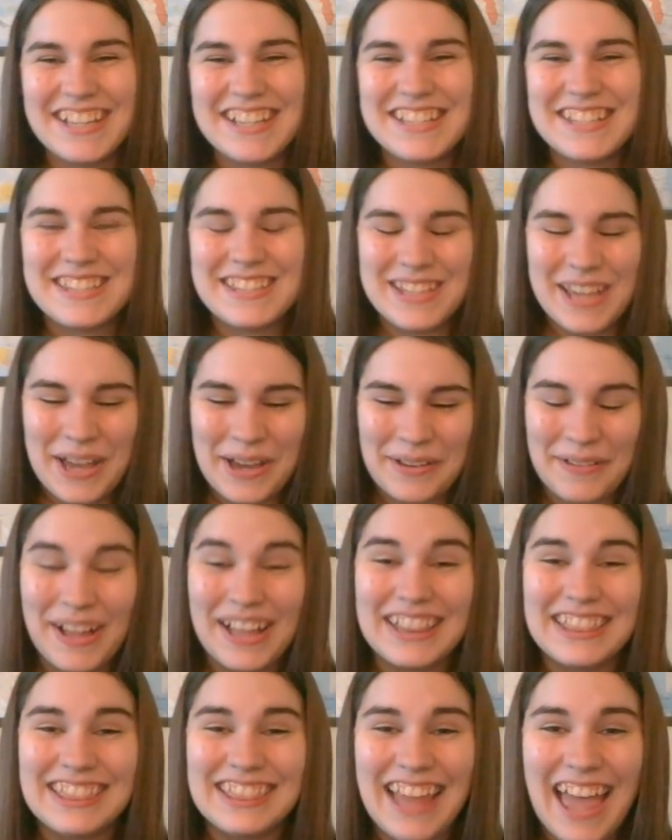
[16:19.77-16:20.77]
So
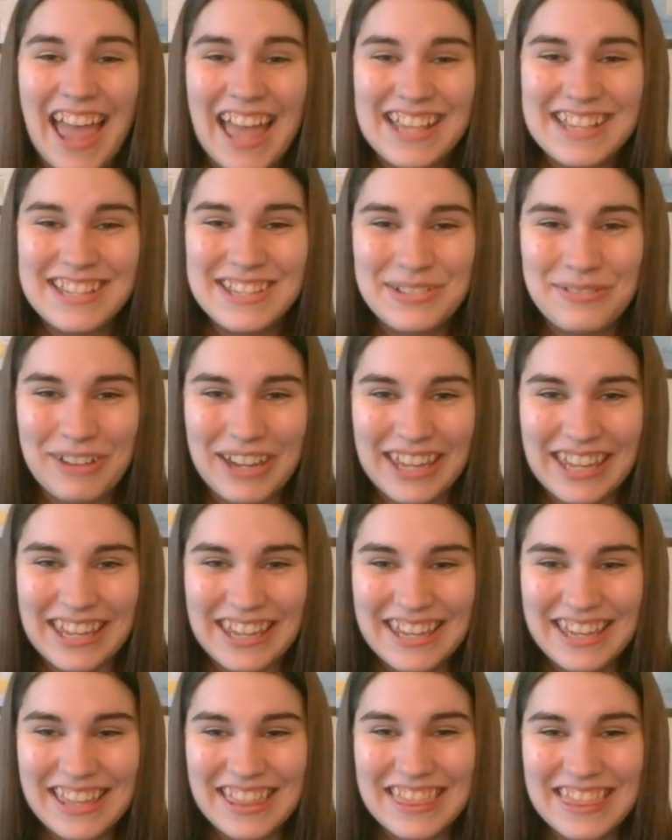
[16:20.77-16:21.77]
last
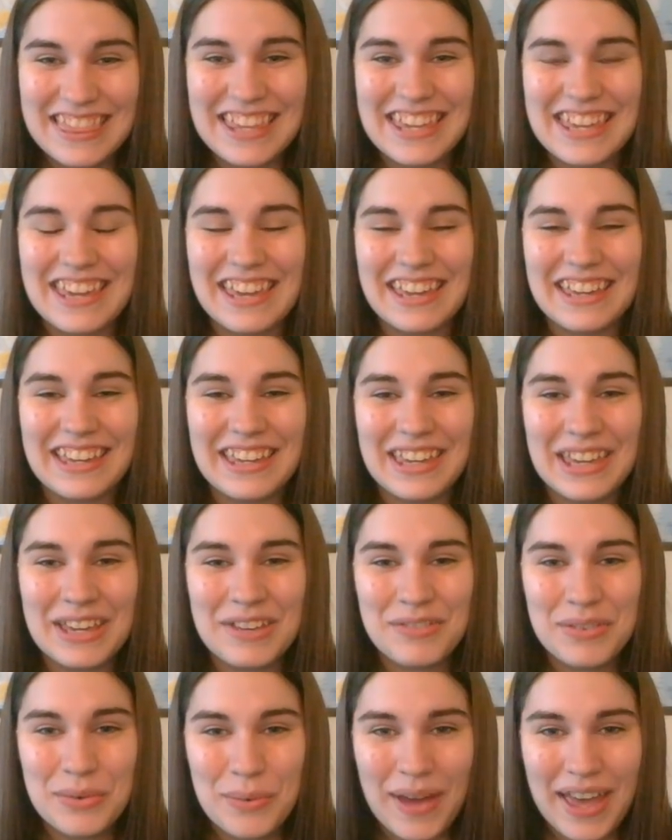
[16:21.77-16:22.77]
week, the
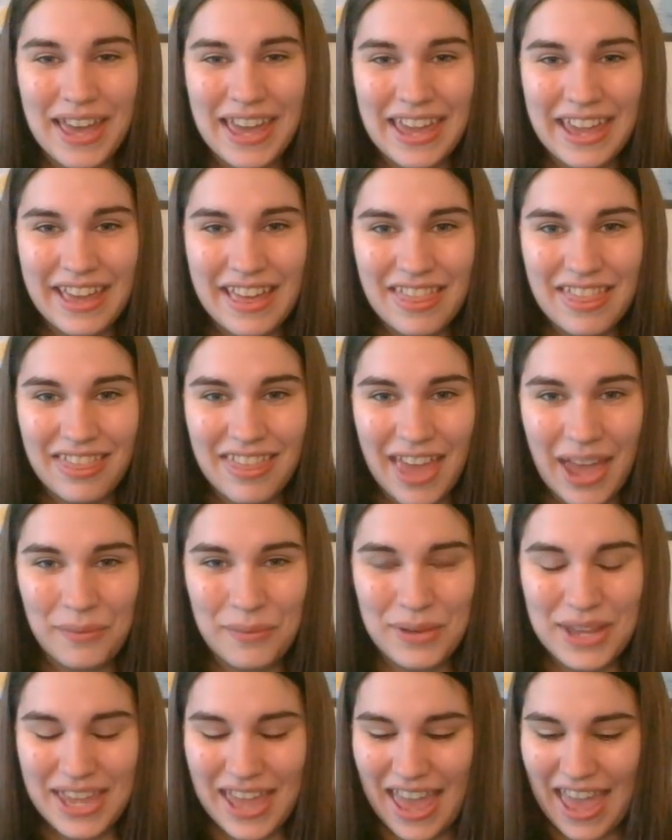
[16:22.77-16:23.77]
giveaway that
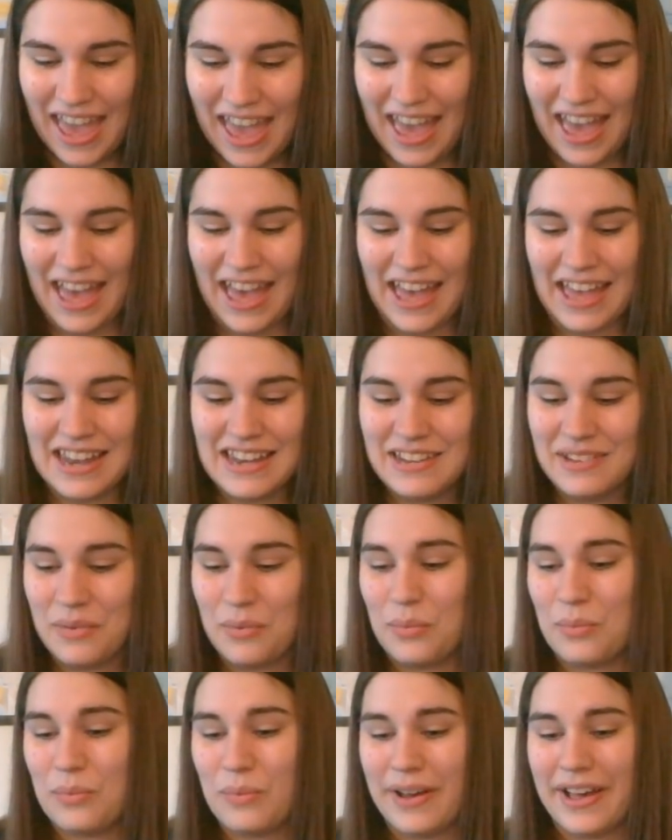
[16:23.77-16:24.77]
we had
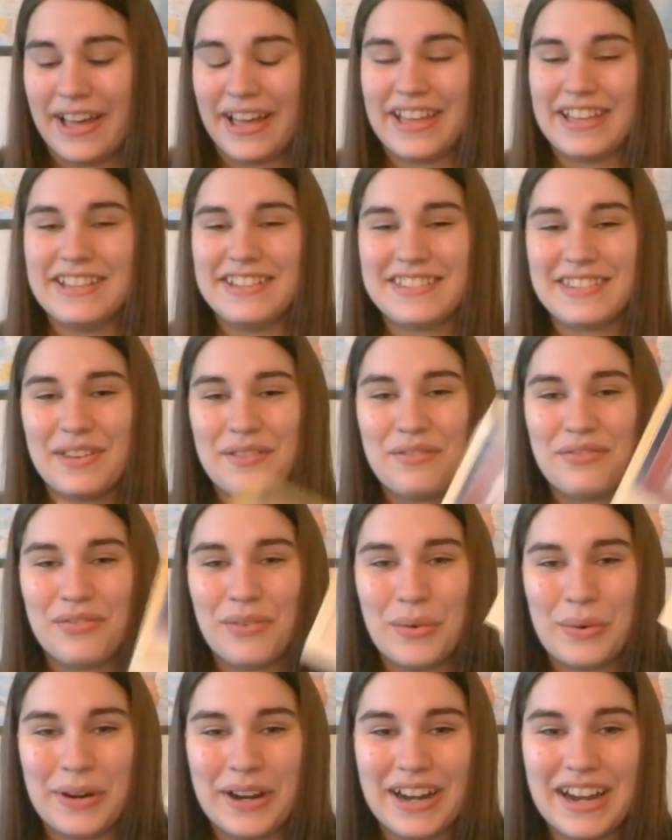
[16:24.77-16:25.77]
was
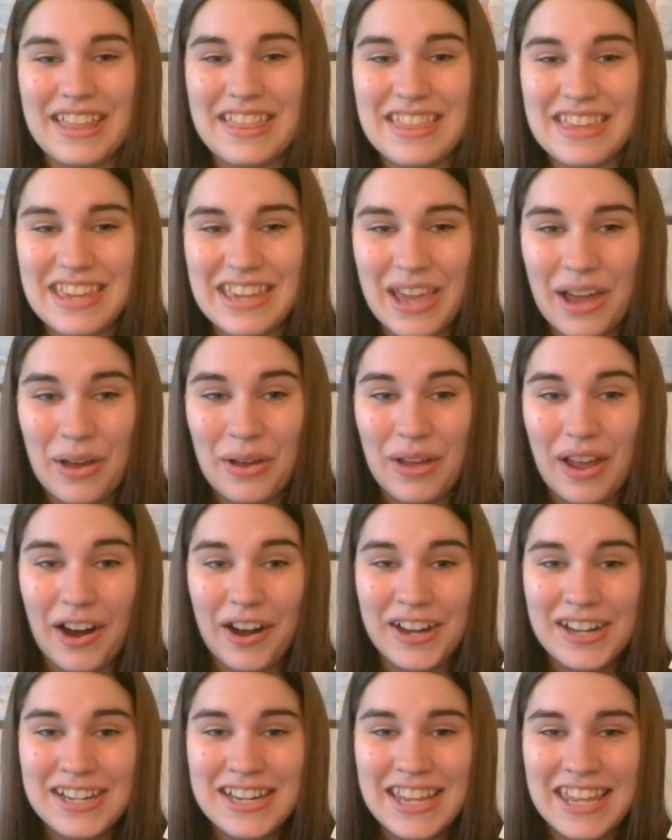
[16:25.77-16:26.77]
for the
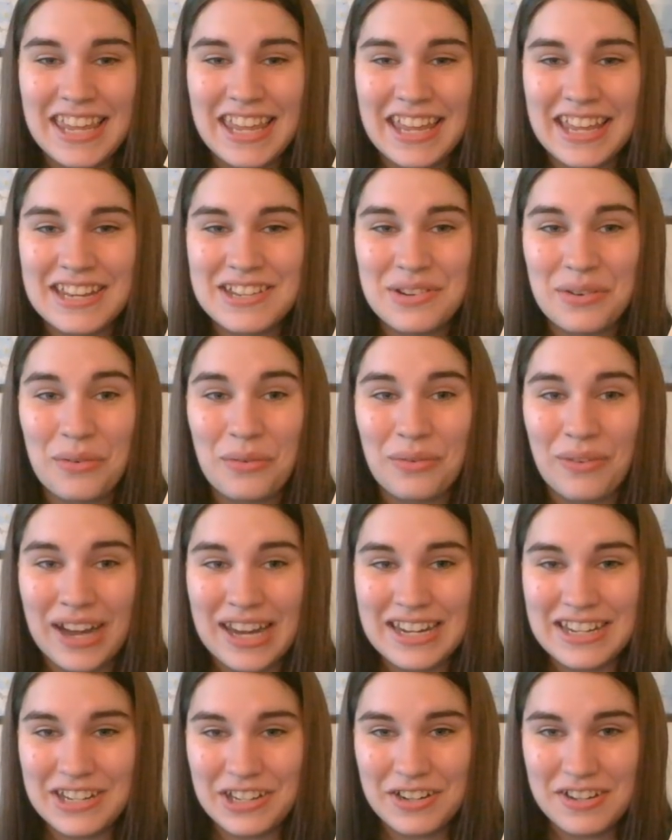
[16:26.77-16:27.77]
Heart and Hand
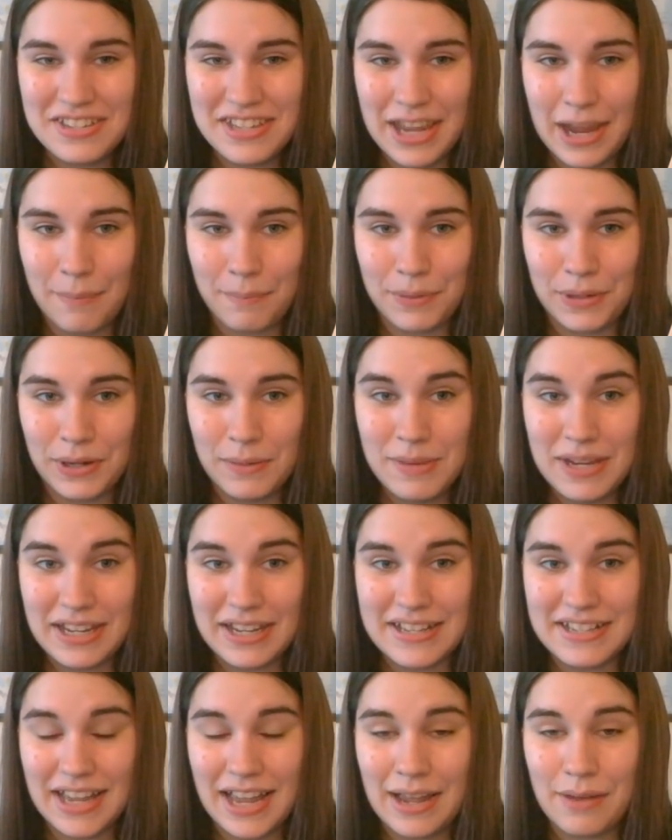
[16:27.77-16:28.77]
reindeer sampler
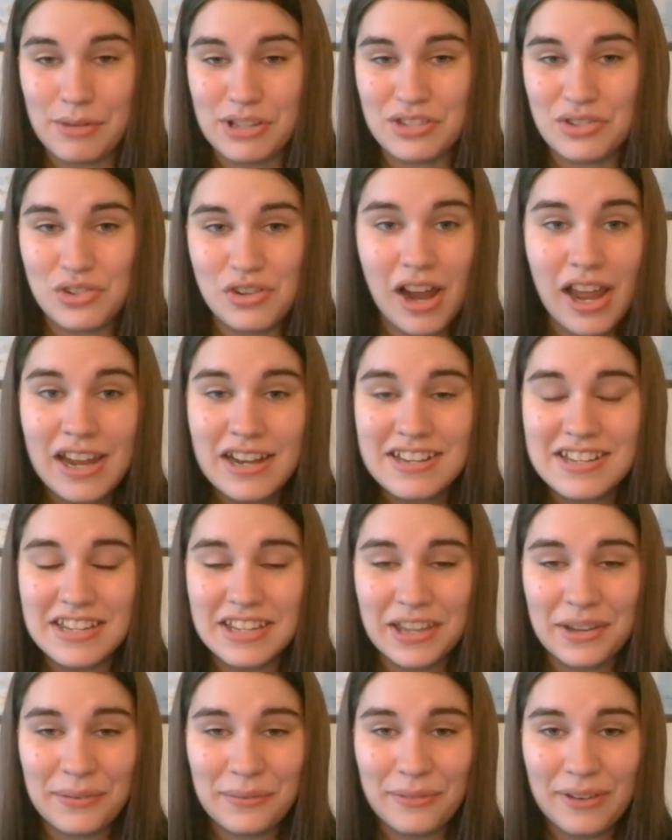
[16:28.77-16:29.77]
because I was trying to
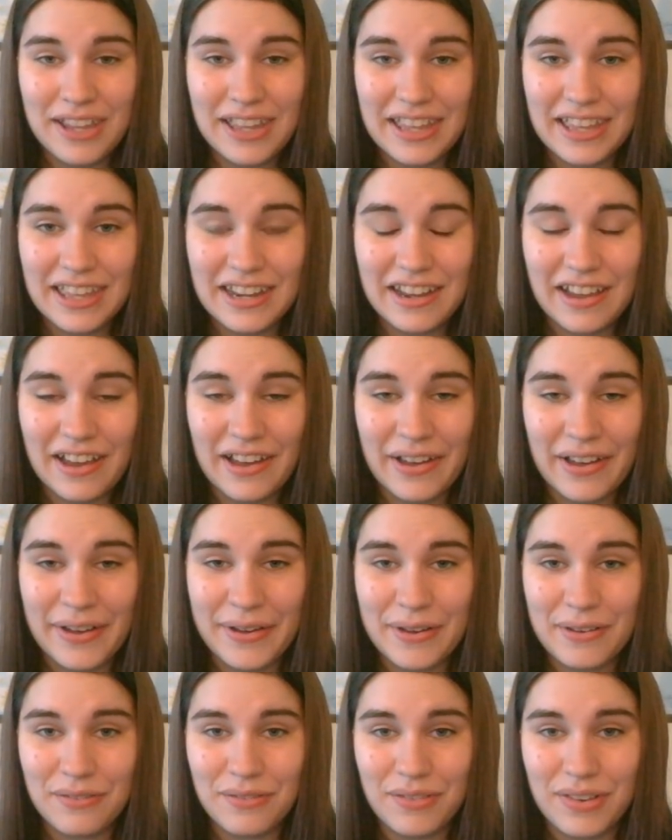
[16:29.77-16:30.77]
get rid
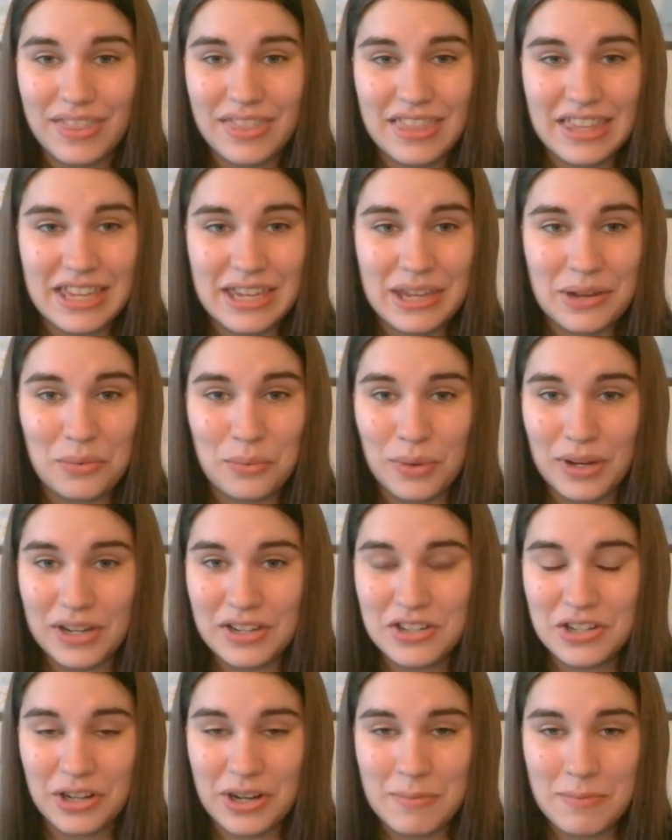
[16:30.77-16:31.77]
of the
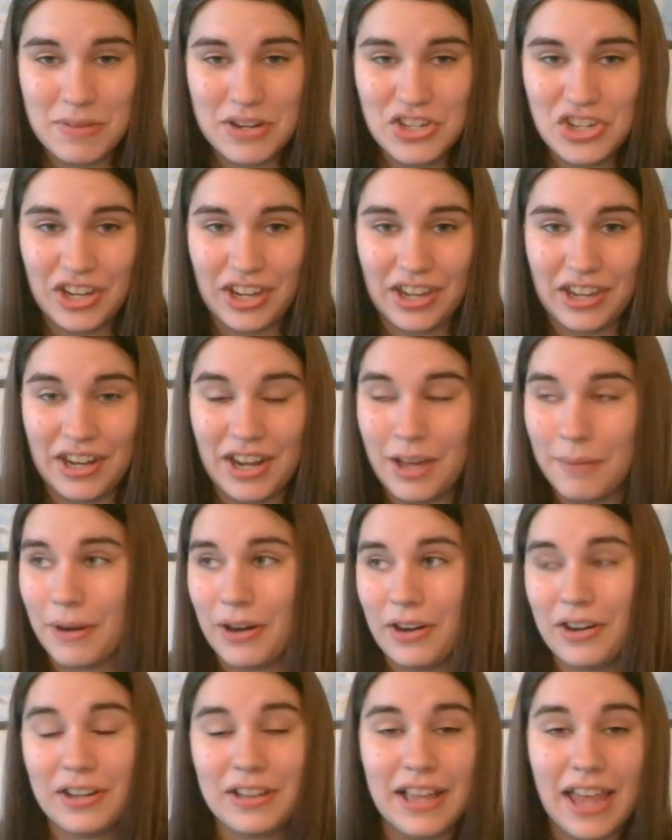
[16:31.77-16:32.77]
winter in Michigan.
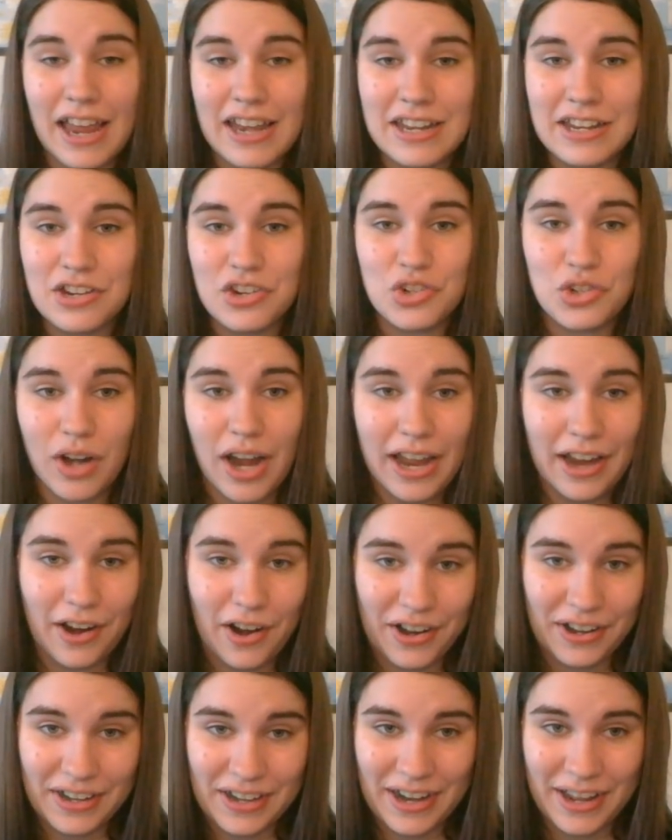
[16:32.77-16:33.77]
Apparently, I didn't try
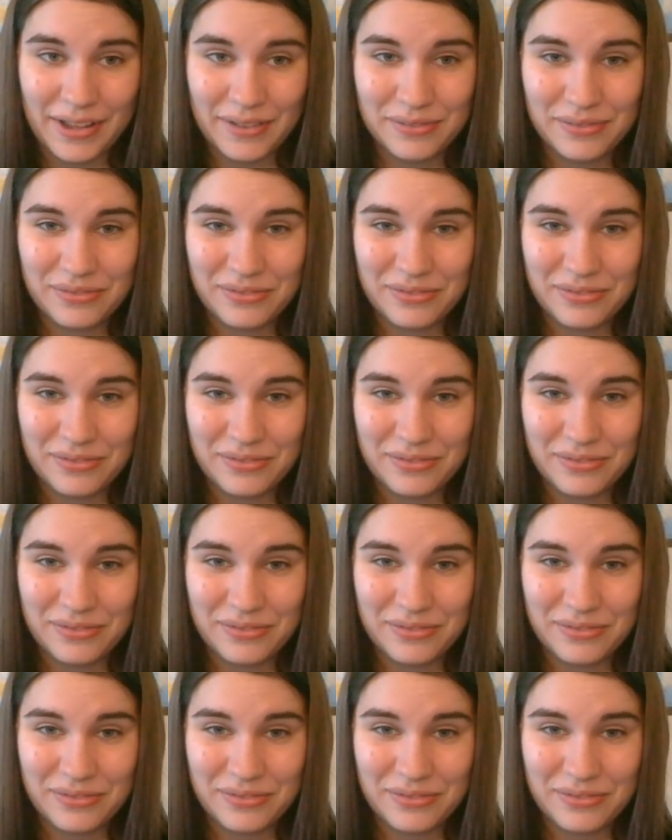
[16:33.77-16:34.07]
hard enough,